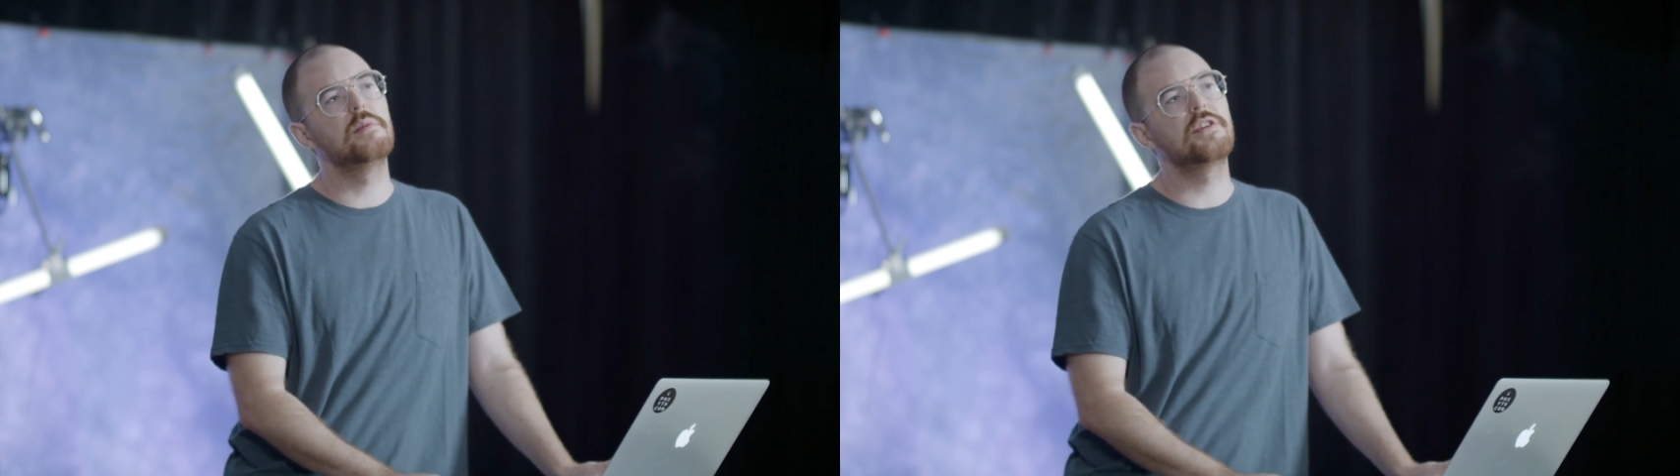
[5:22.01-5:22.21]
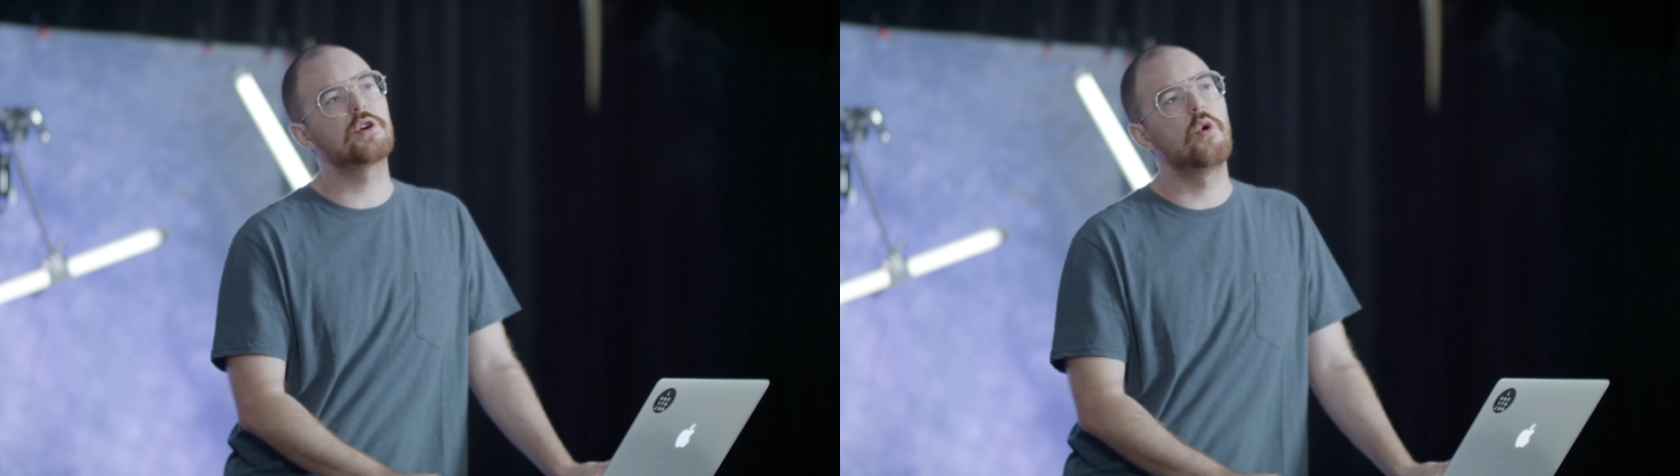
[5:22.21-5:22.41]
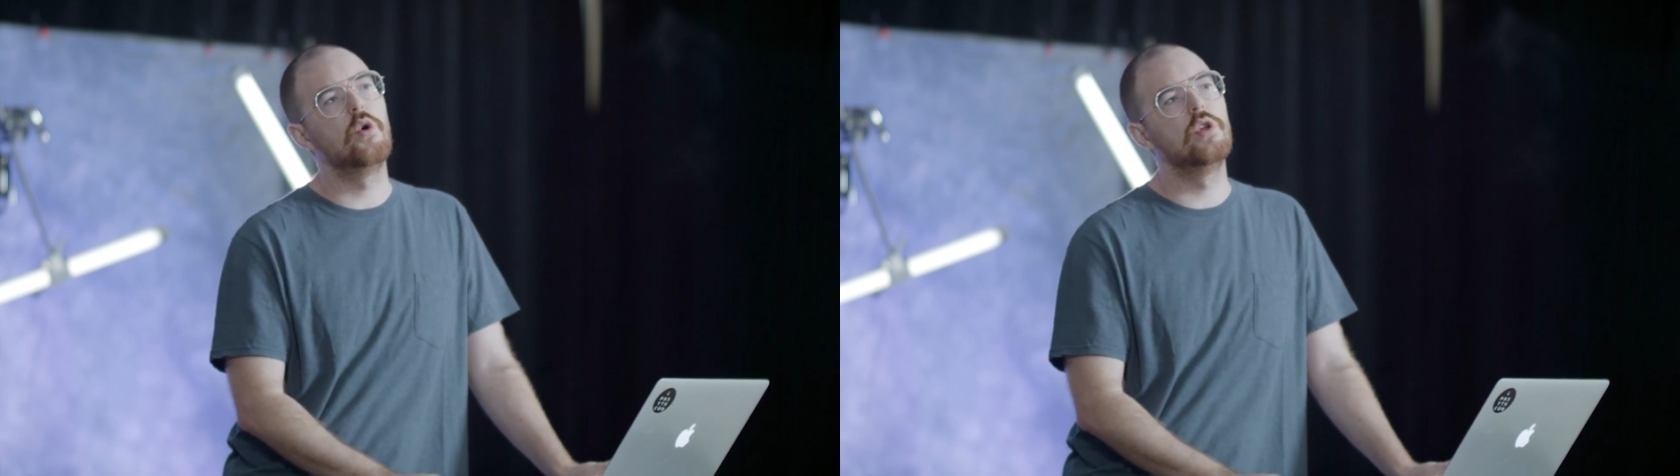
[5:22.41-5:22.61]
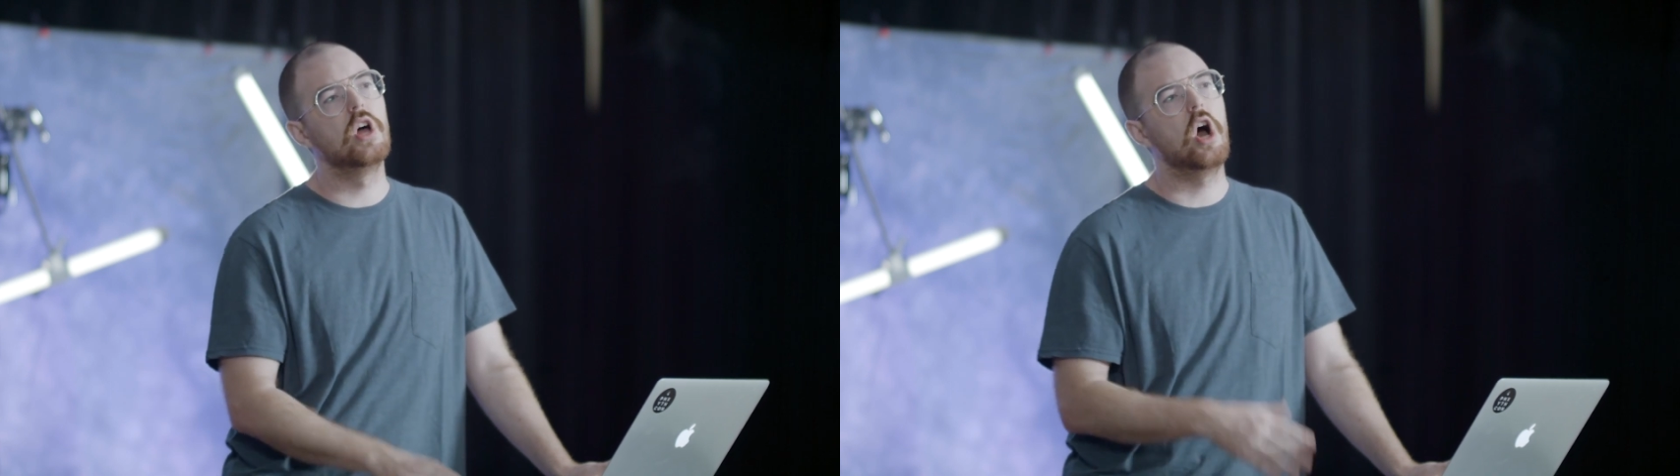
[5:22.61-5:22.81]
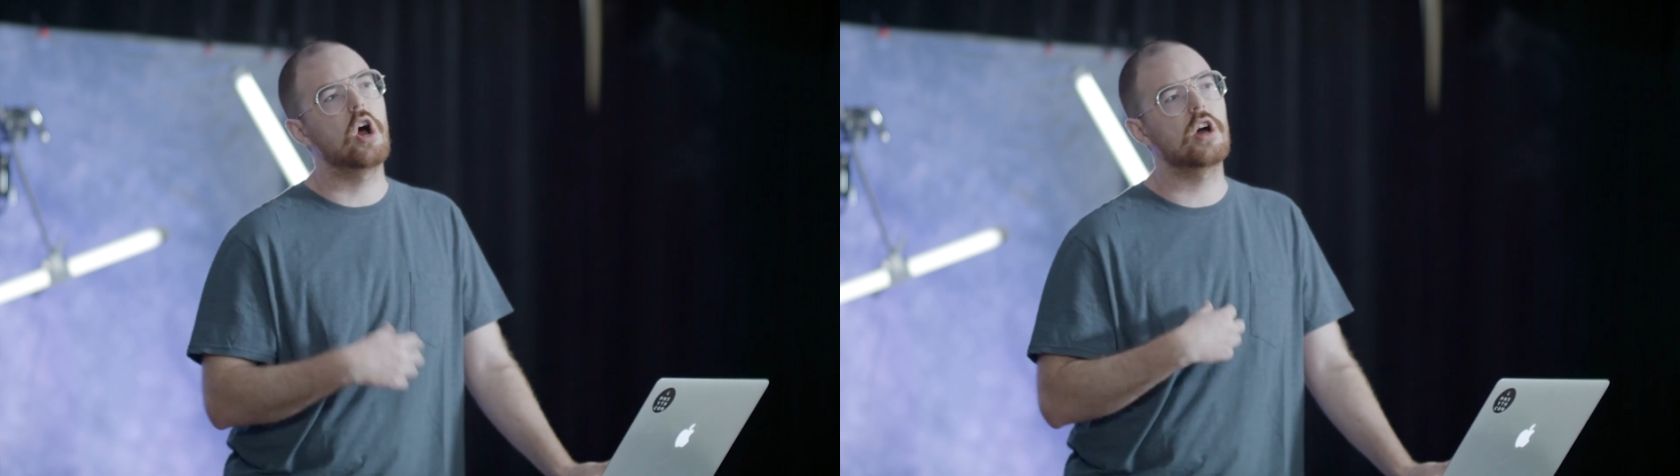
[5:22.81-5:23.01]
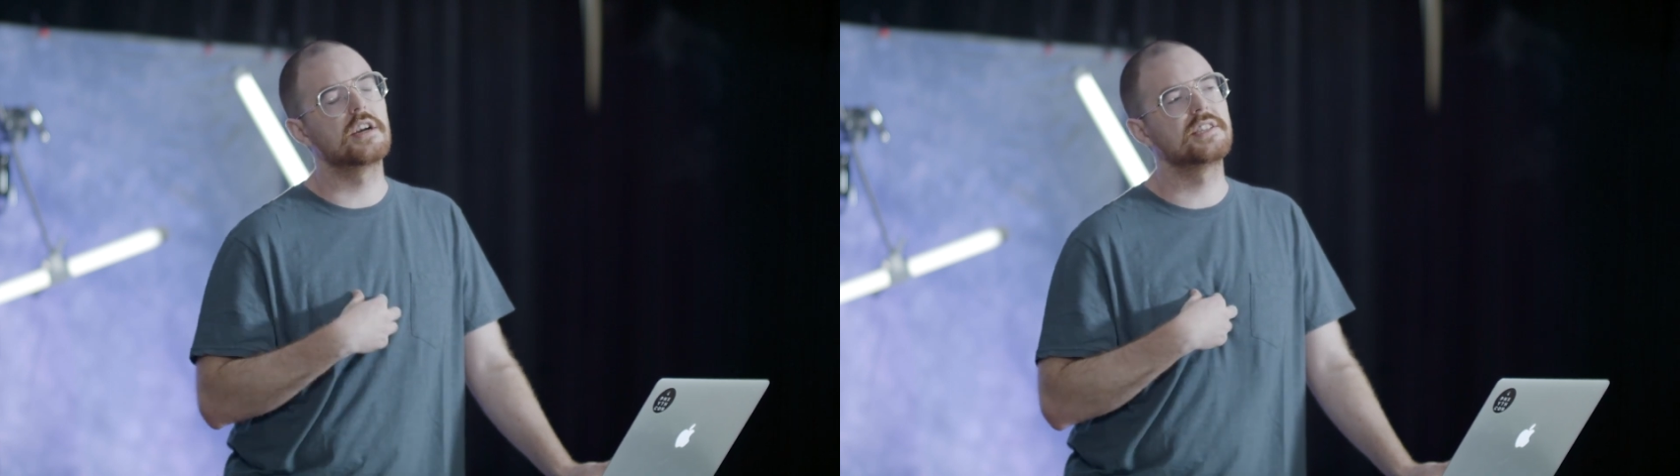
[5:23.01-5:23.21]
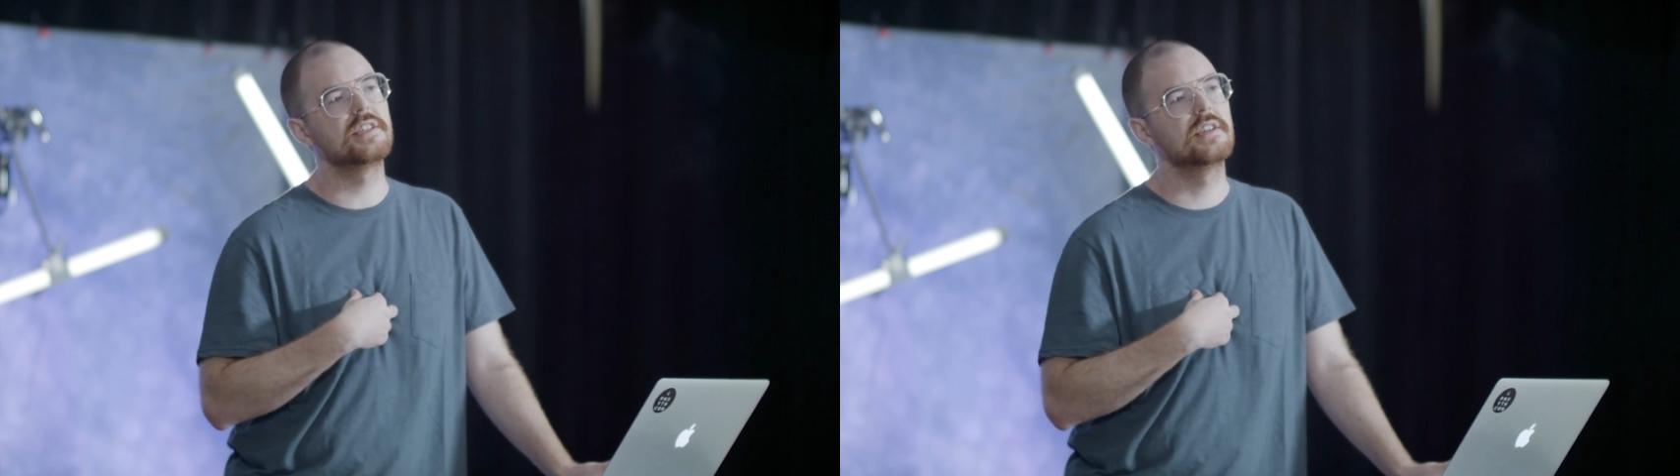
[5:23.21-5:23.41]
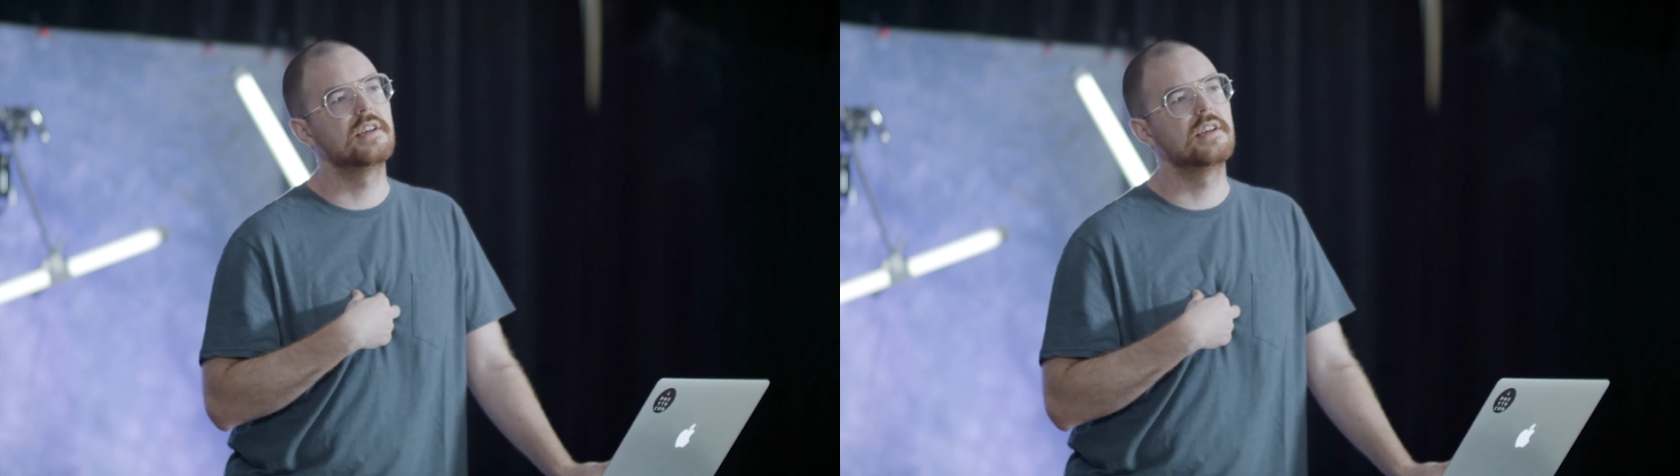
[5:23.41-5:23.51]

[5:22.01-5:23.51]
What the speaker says: with your whole heart,